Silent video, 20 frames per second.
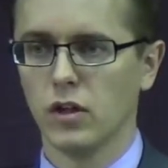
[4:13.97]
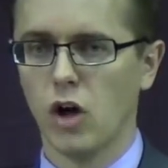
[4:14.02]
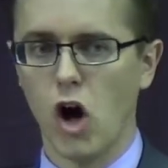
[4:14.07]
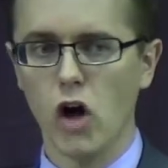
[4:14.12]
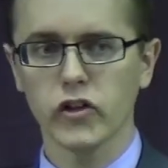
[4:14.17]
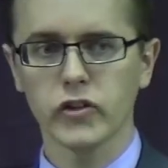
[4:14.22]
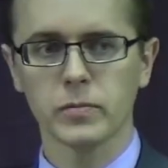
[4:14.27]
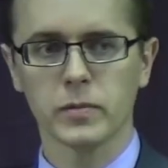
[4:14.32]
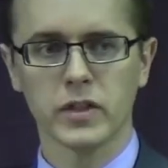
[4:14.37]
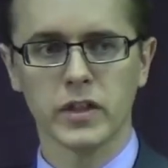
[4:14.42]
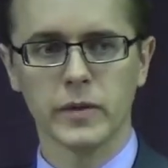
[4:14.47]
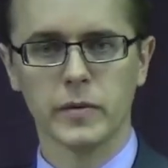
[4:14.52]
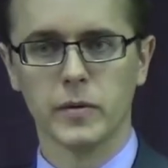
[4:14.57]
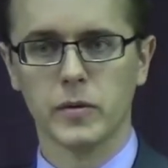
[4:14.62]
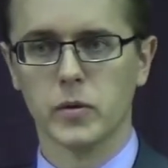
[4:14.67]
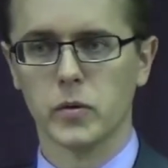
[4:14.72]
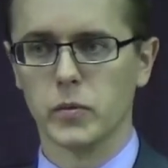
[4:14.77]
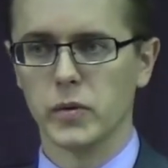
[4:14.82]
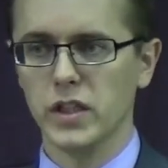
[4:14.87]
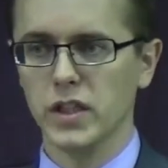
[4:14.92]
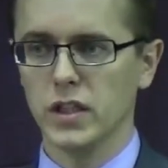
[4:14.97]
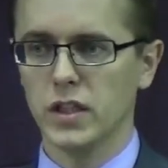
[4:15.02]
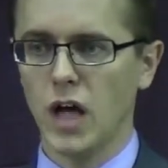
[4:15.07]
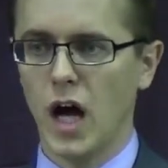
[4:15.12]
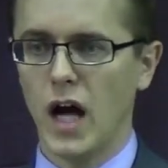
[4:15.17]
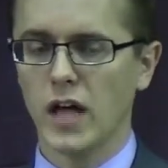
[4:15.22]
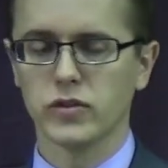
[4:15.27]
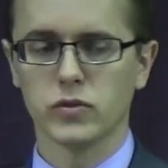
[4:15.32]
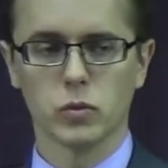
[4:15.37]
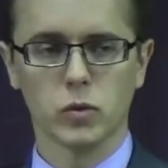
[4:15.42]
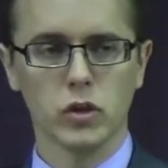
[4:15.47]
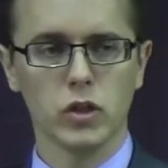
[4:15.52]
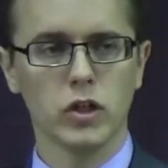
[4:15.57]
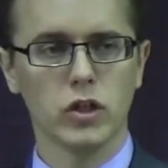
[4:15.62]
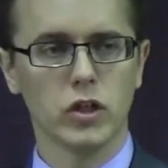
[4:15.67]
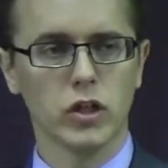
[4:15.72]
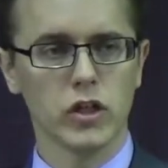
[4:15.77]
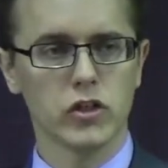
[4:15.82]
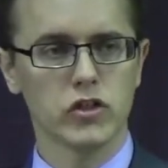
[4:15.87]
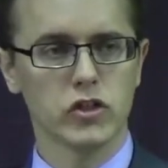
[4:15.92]
Ultimately, when we read God's
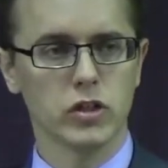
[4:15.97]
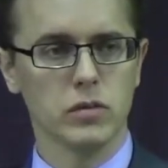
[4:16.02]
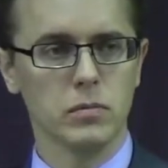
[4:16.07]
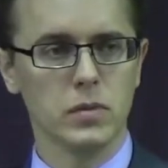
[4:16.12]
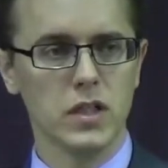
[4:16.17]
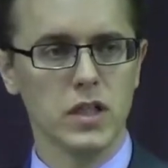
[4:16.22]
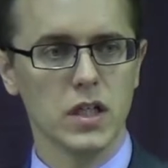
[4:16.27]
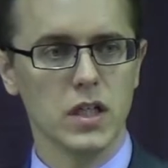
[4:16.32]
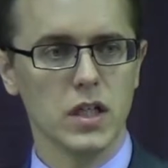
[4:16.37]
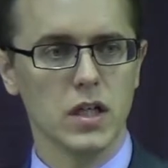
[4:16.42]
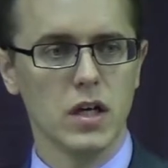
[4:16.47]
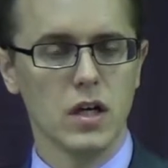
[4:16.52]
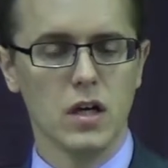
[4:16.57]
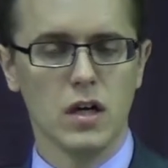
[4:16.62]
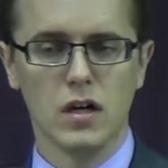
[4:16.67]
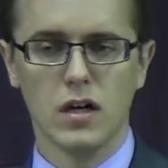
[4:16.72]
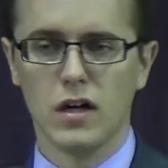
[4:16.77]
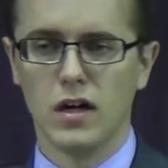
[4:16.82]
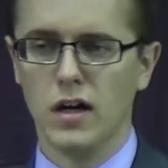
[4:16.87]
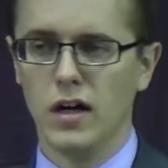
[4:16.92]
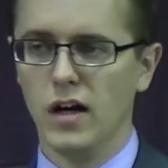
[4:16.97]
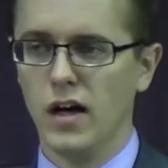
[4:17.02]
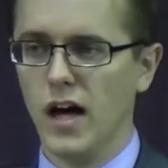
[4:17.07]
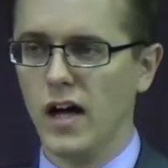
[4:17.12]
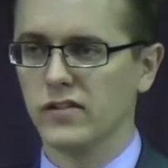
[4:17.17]
Word, it should be uh,